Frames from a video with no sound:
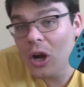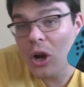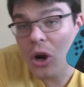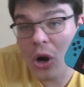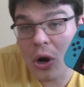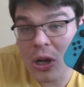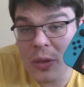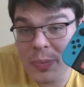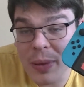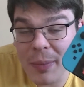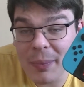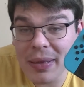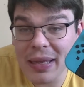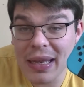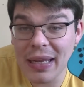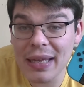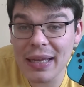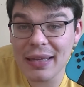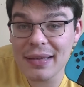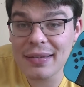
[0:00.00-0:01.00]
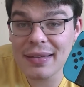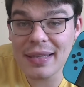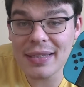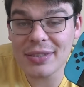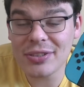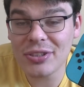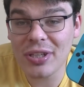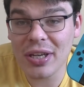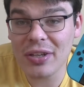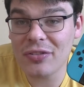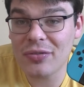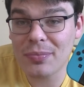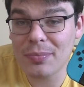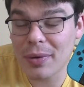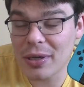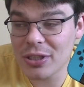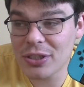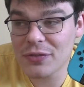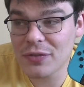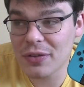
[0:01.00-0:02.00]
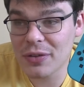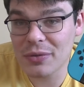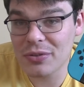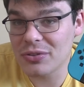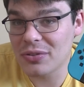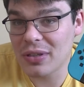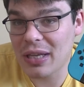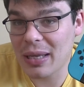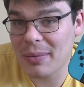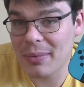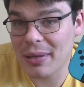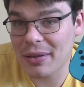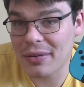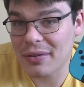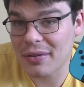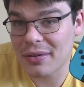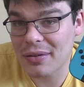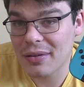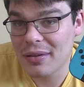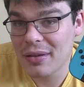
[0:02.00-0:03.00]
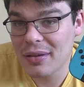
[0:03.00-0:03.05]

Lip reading: Earthbound Beginnings didn't change much for the original game either.